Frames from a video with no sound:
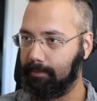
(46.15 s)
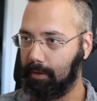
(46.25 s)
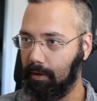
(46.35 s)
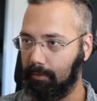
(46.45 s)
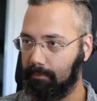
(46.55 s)

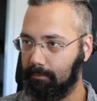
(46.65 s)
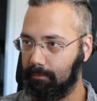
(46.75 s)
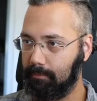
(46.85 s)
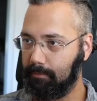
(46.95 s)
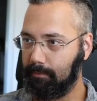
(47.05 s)
So,
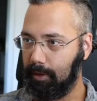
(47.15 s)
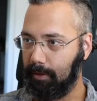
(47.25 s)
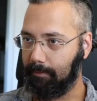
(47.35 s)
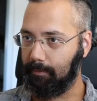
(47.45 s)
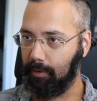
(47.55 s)
yeah,
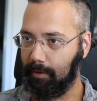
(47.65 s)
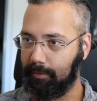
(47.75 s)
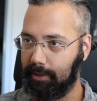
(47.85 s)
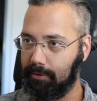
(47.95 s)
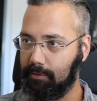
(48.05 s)
you have
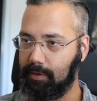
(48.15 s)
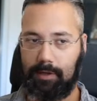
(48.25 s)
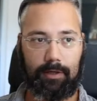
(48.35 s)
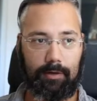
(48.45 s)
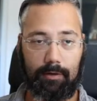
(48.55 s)
the entrance
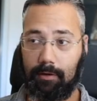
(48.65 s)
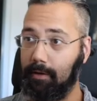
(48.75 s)
here.